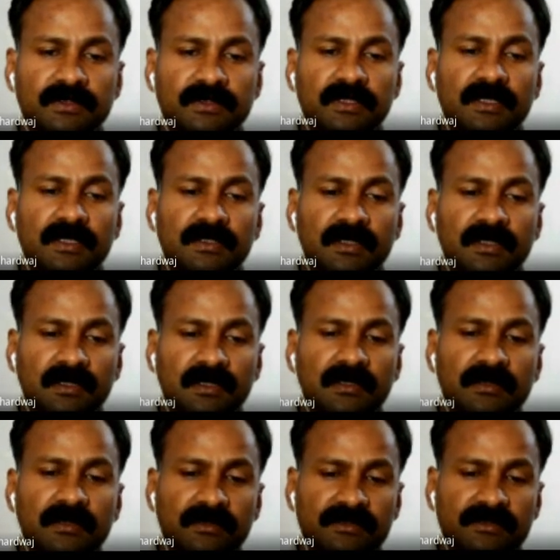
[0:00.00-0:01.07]
and
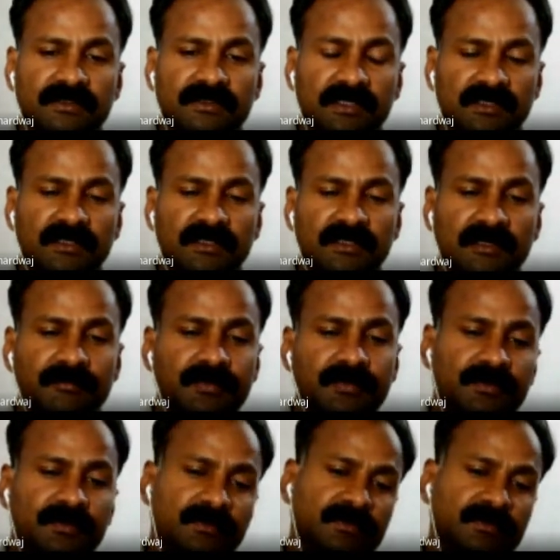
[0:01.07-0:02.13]
the center tap
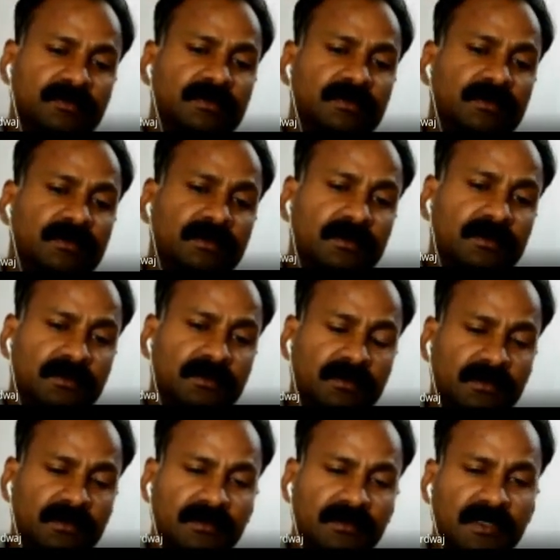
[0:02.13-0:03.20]

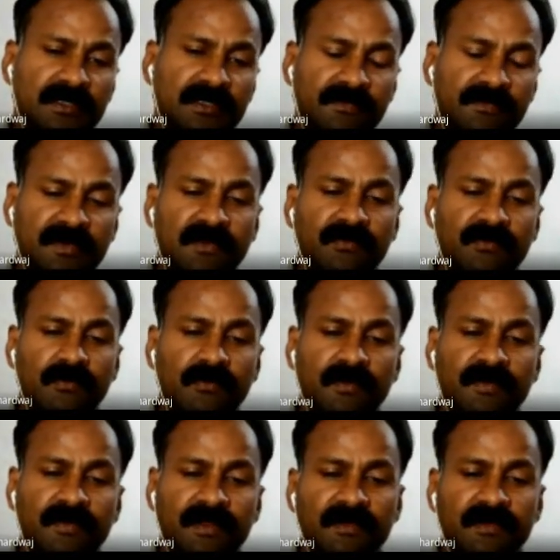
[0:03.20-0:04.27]
rectifier, full
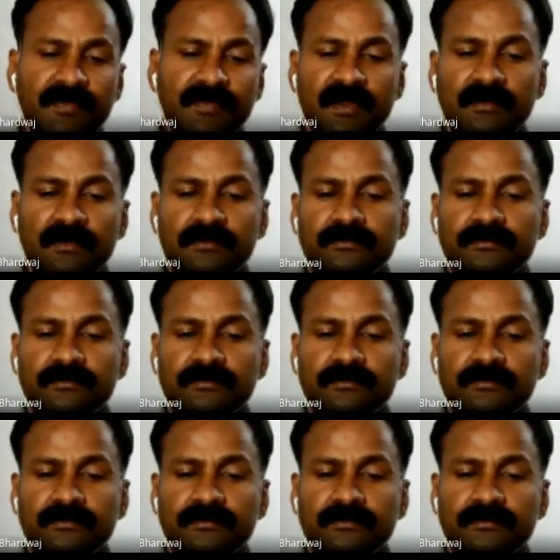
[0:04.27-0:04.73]
wave rectifier.